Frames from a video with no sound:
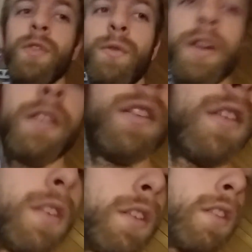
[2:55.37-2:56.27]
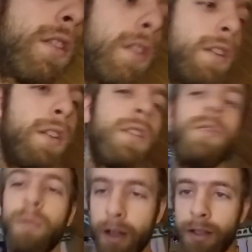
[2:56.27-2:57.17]
right?
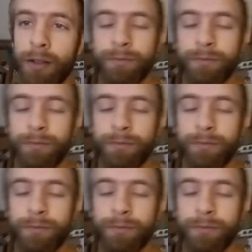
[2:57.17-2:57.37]
Right.